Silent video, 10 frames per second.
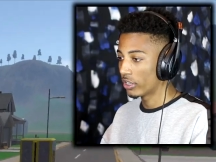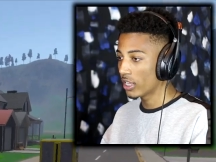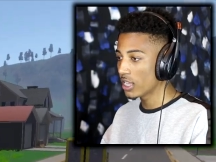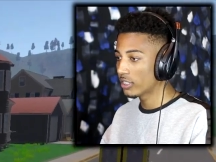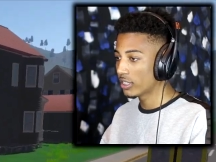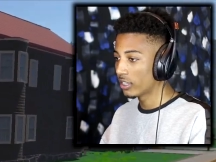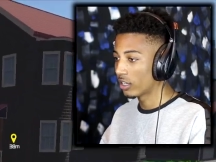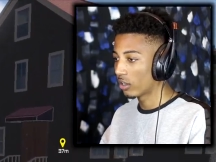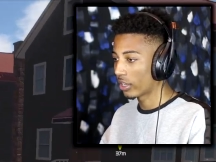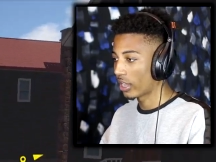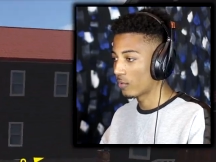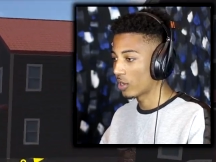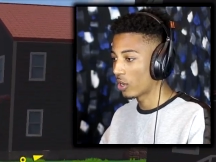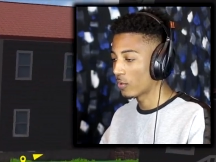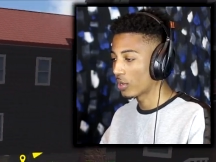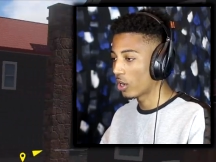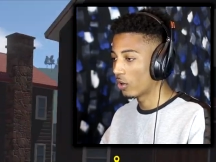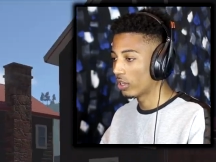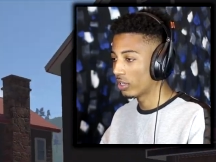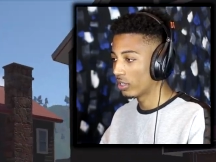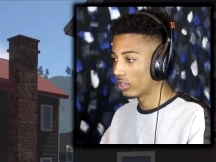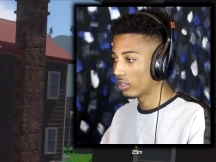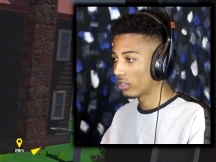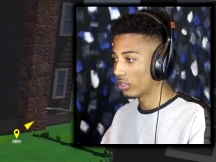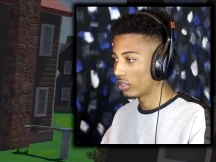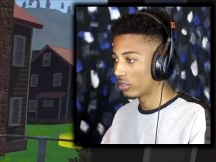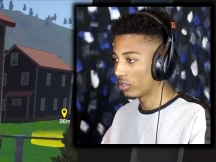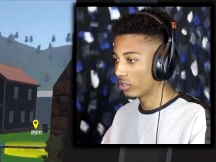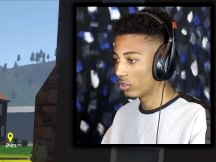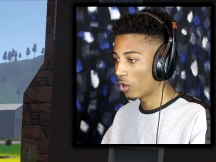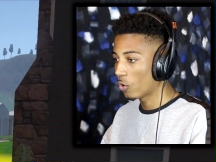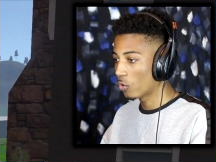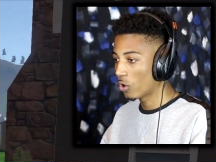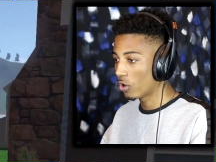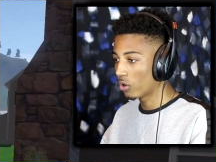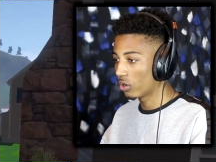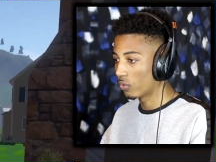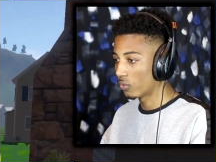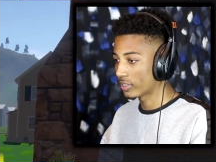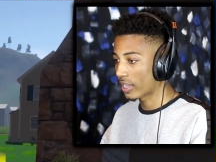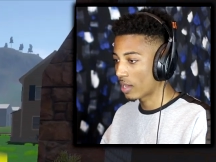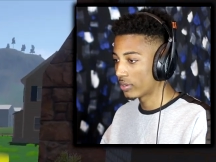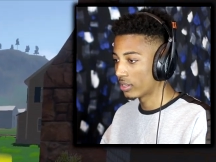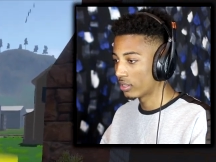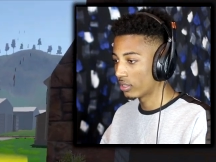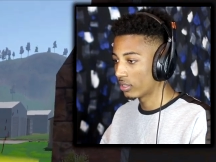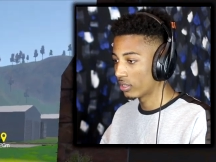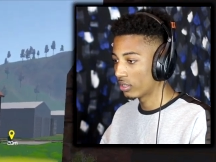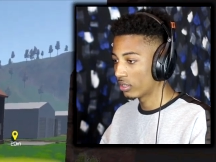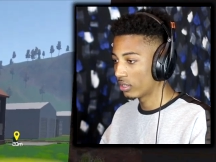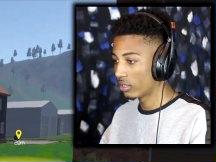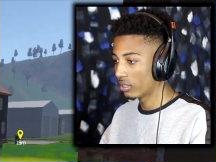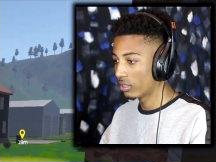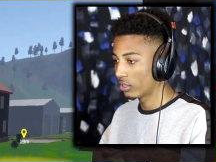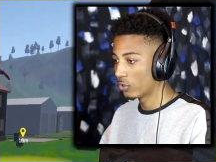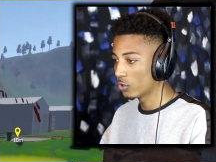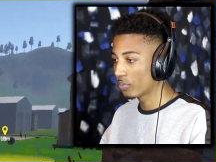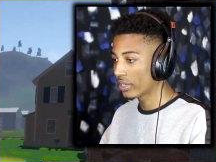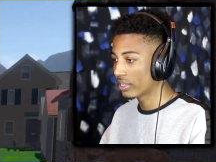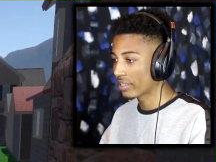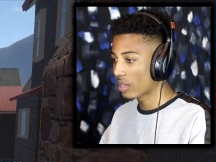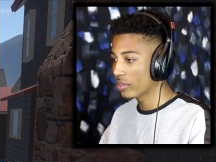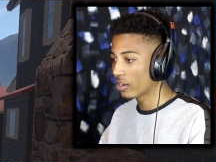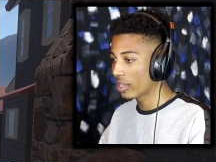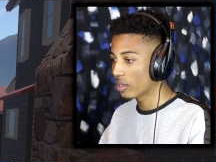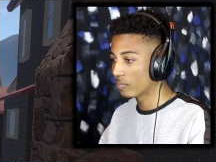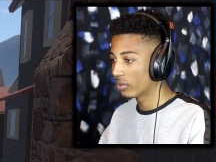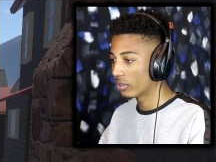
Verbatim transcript: Easy. Okay, here we go. Here we go. Oh, oh, what just happened? Who's bleeding? Is that me or him?